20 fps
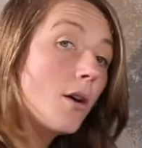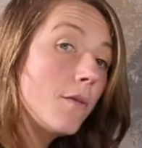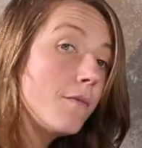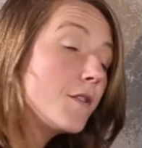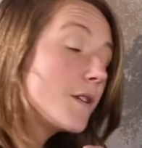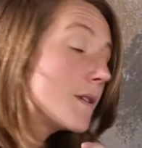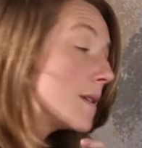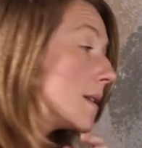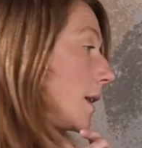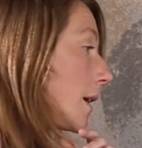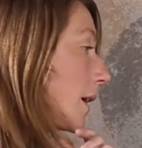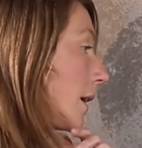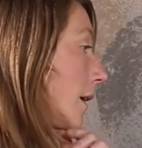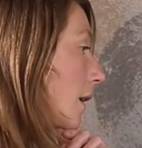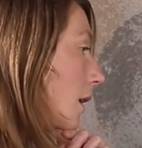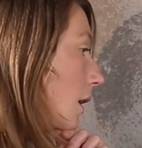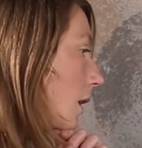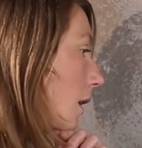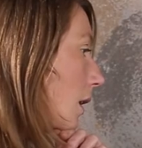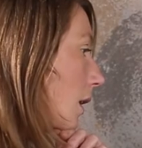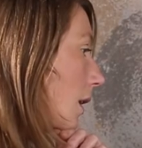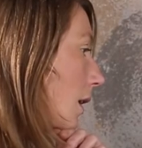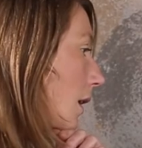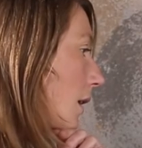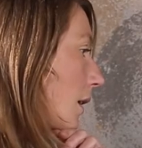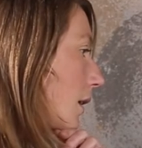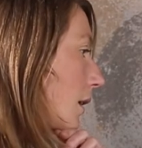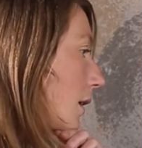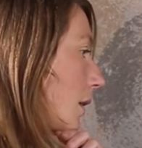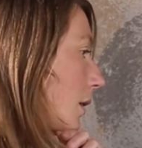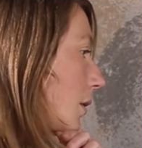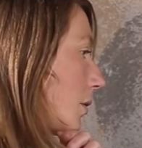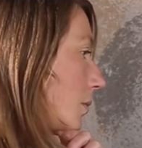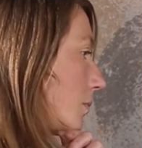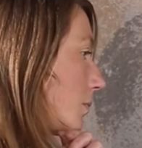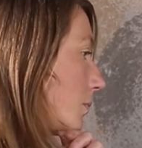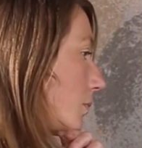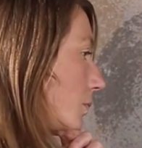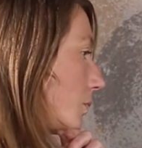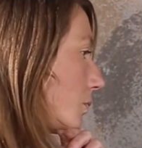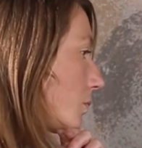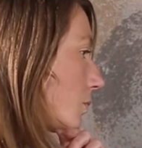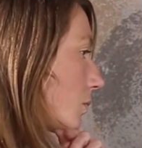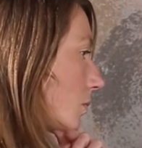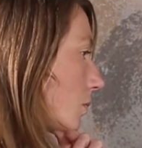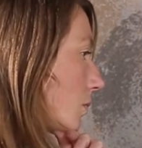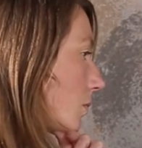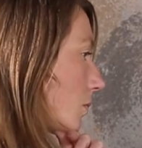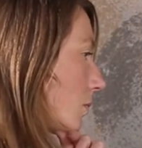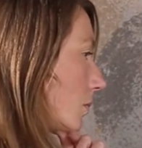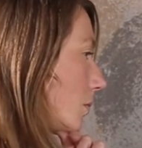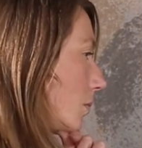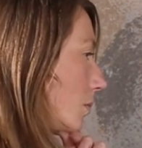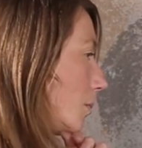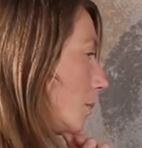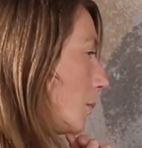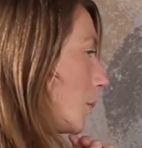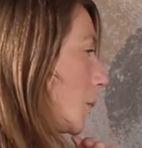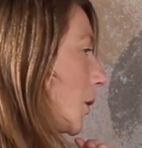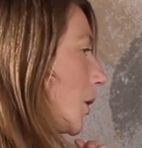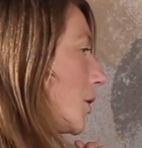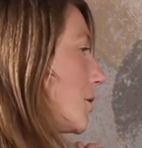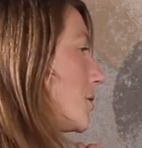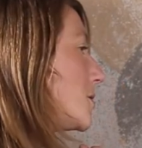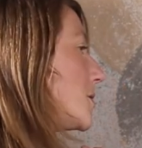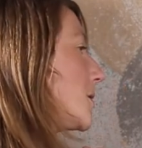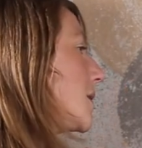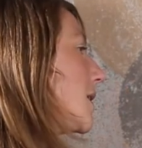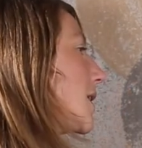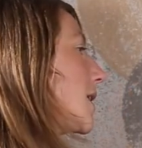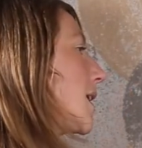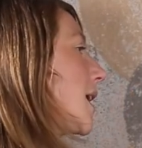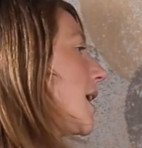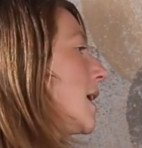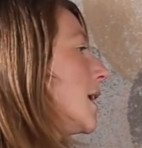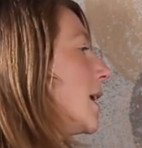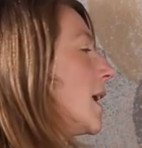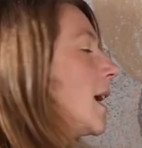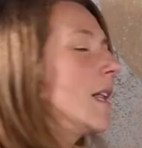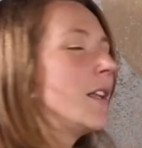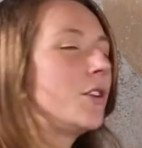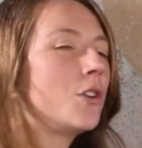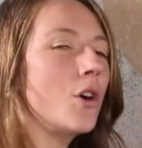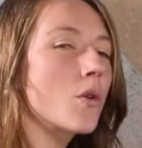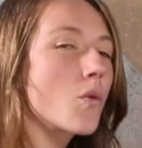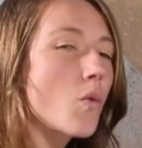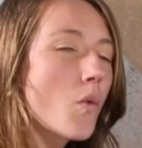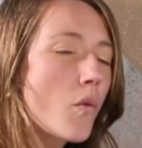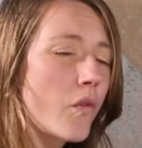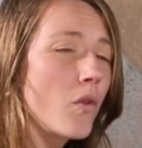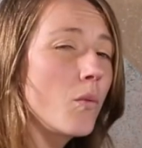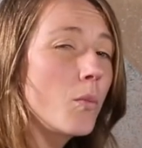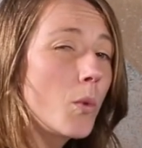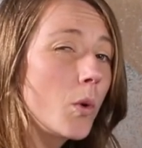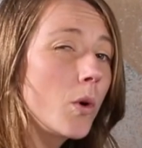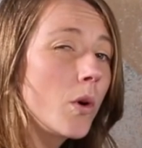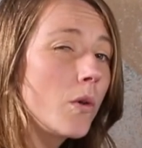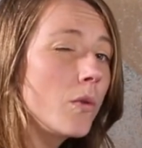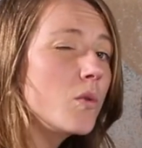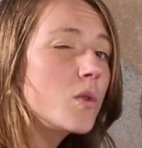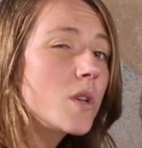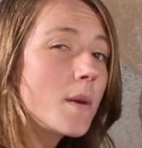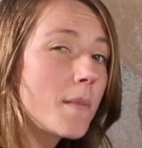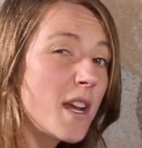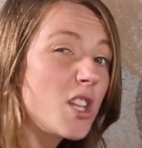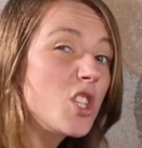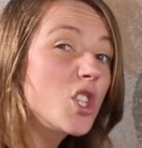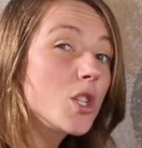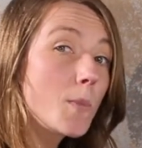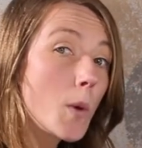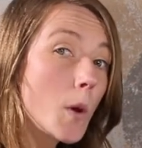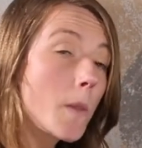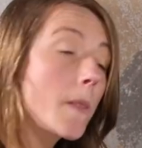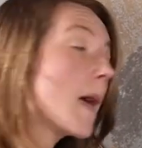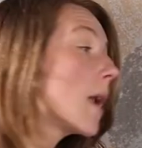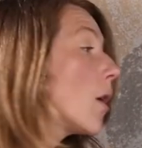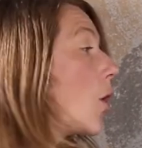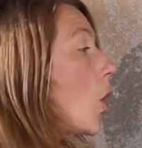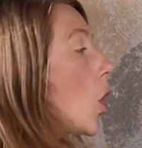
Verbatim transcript: obviously. Um, but again, I'll not go overboard on those. I might just put that